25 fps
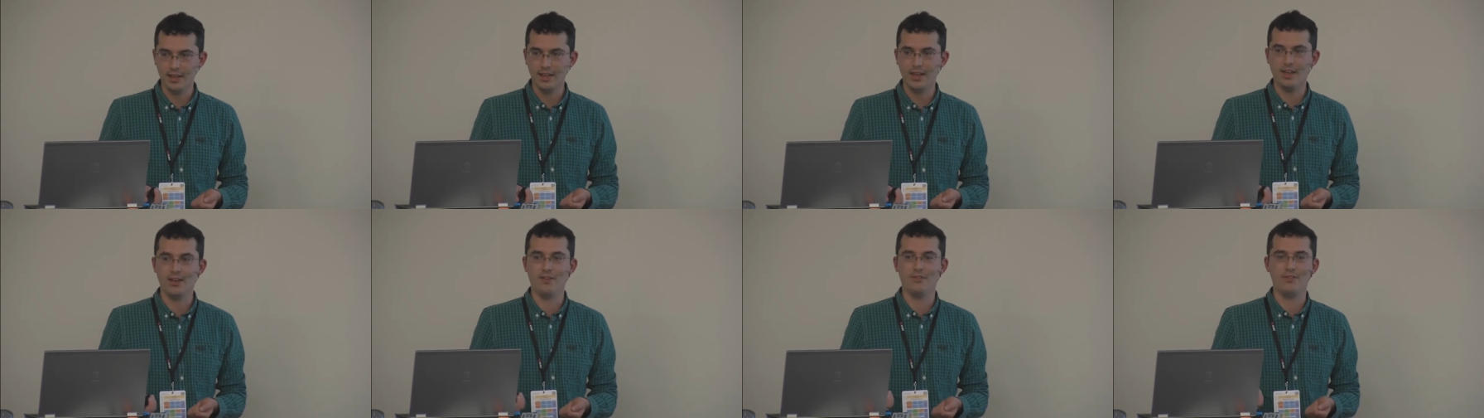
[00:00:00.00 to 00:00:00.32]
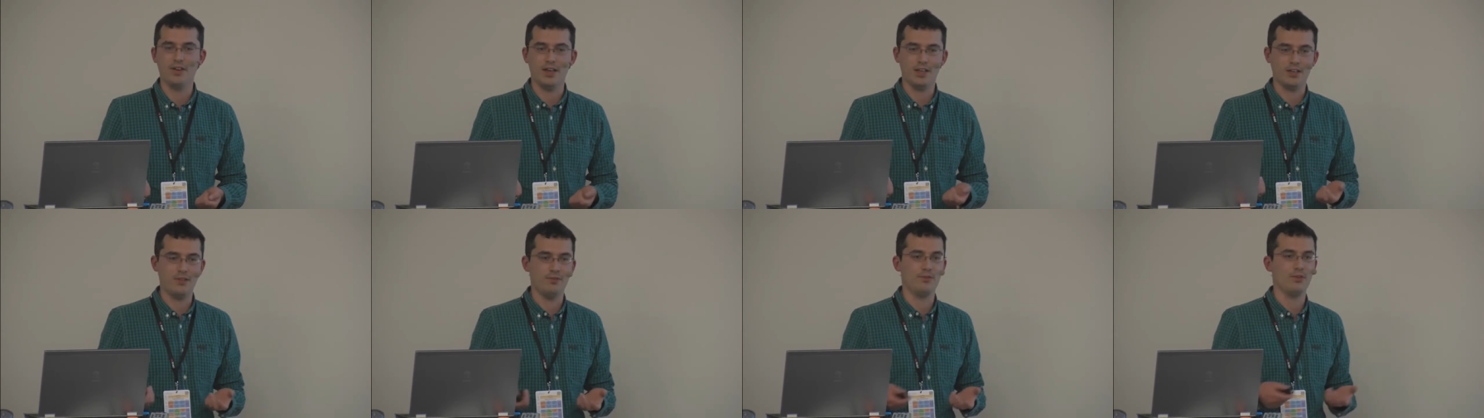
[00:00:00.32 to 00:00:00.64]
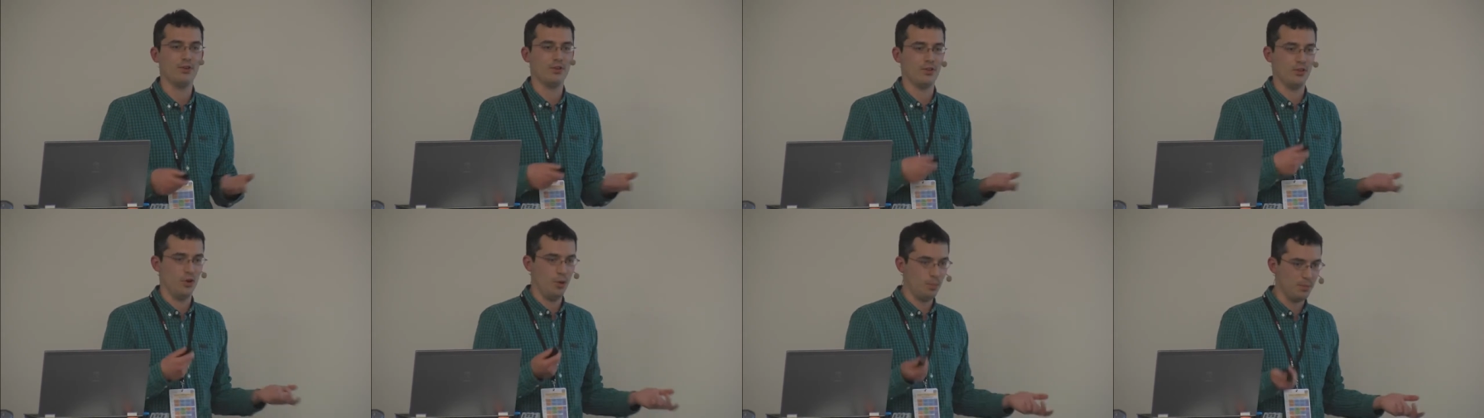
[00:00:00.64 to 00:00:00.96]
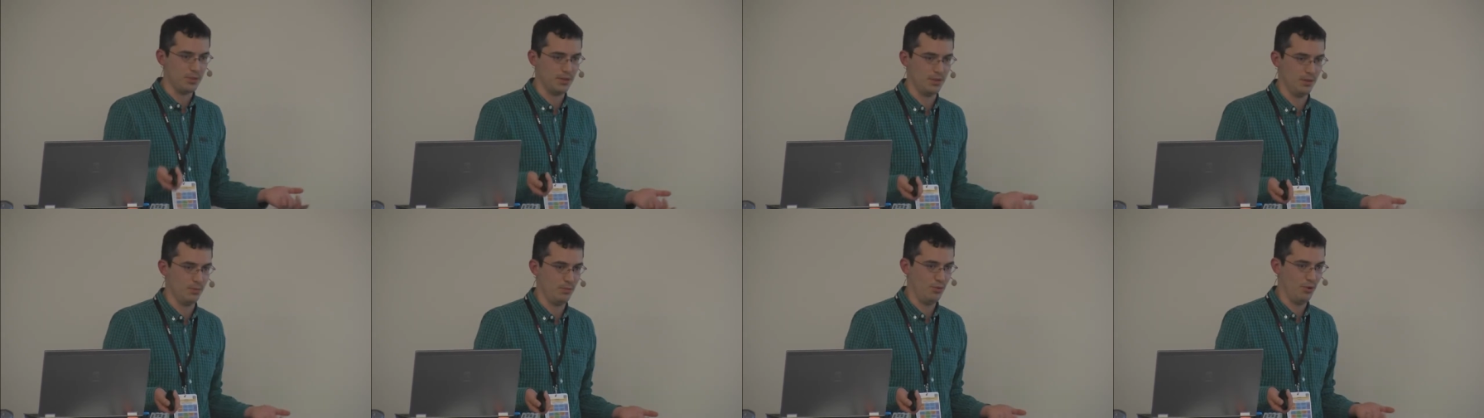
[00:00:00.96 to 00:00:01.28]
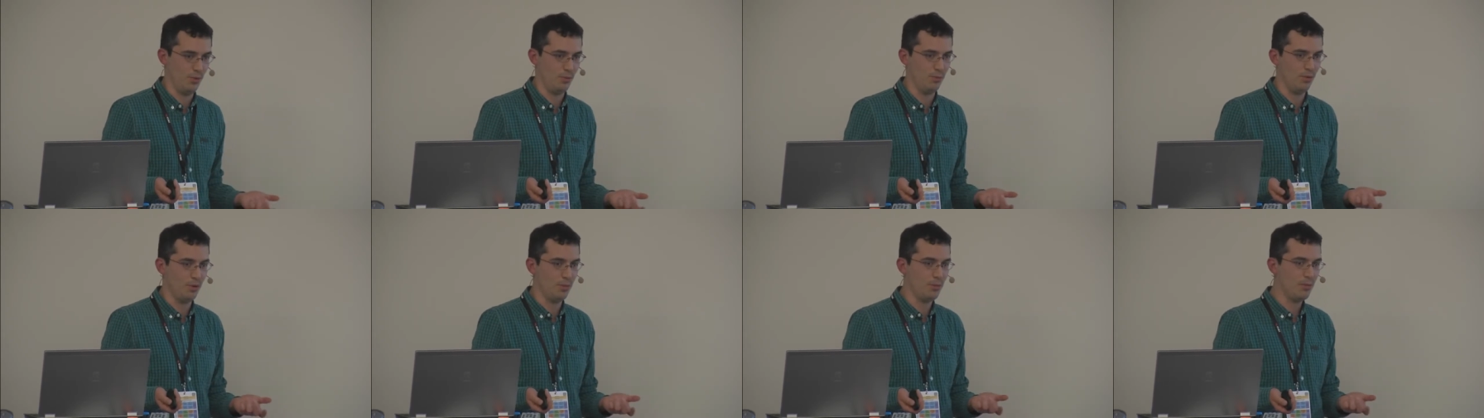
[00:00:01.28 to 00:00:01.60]
In fact, you've got the opposite
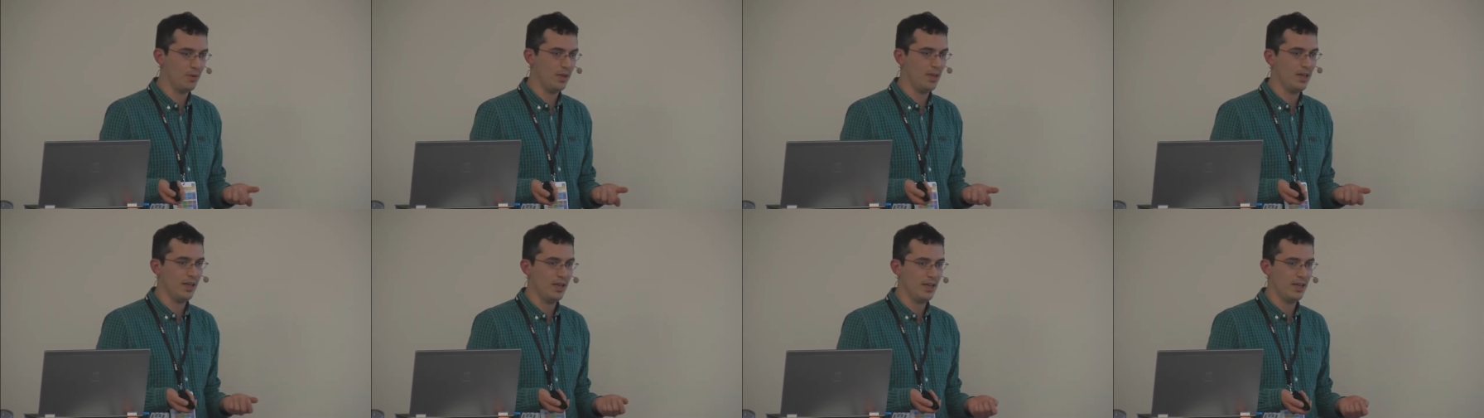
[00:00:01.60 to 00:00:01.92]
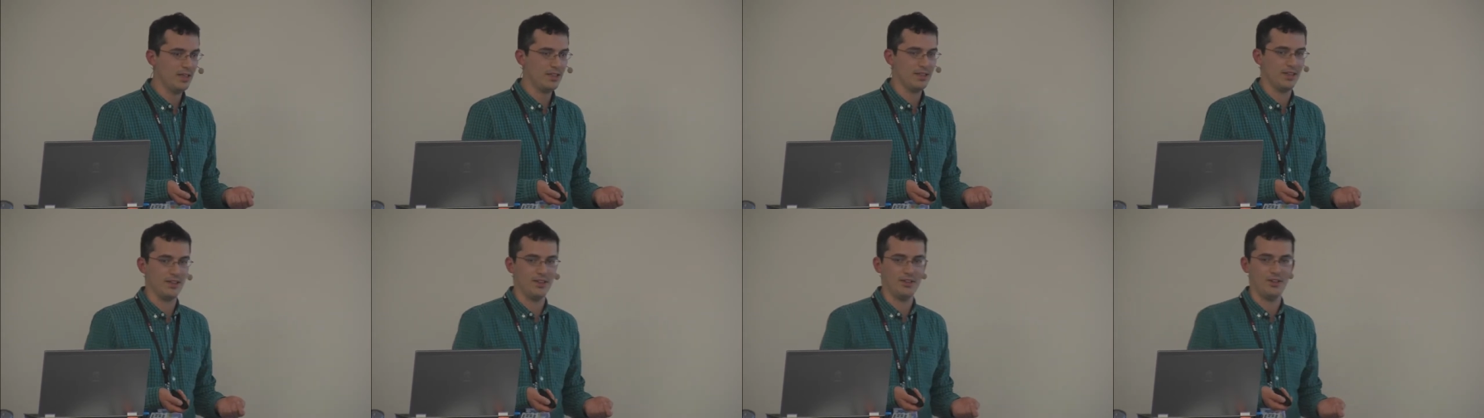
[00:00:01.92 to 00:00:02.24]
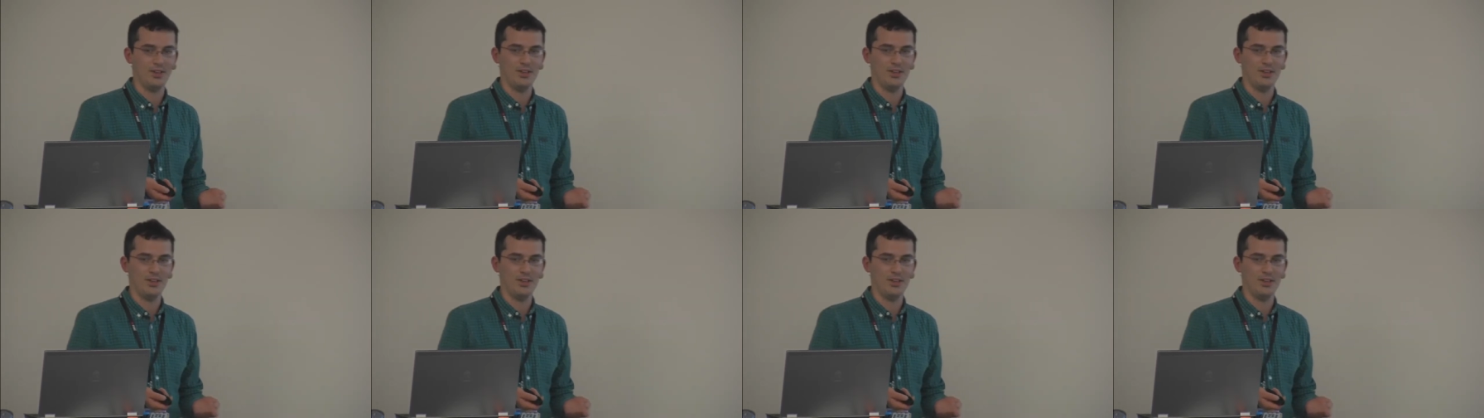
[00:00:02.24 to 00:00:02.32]
problem. So